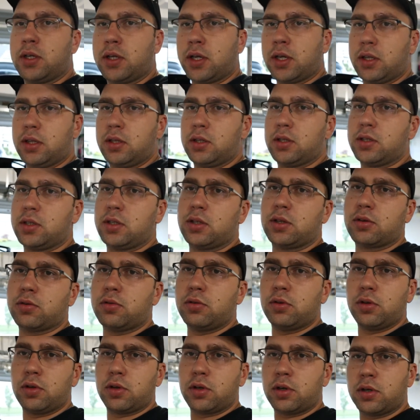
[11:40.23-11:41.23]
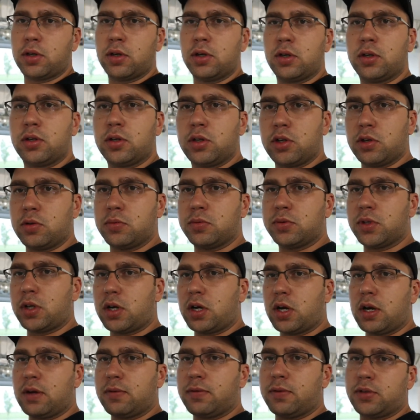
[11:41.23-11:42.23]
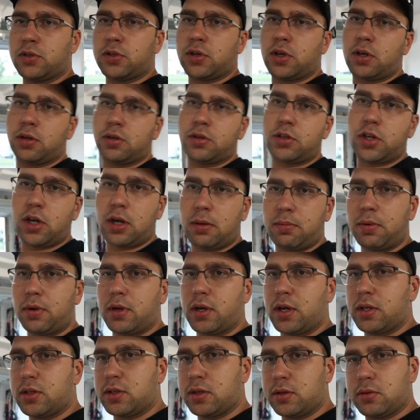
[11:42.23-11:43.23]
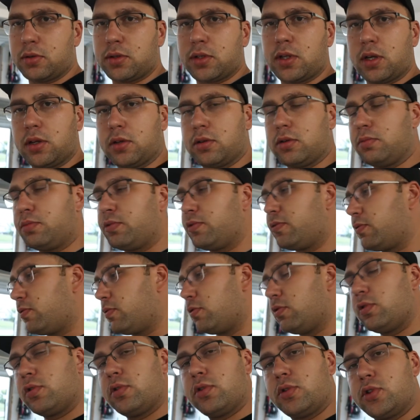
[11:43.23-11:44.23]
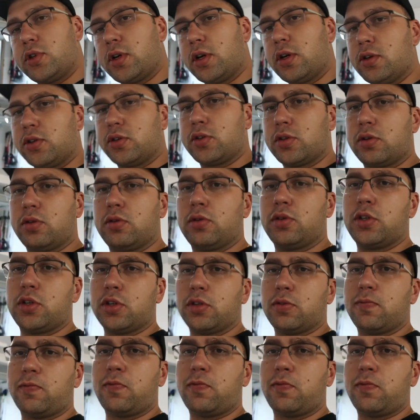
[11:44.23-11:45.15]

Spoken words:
get those intercooler tubes off and try to chop it, as I was telling you before, try to scooch it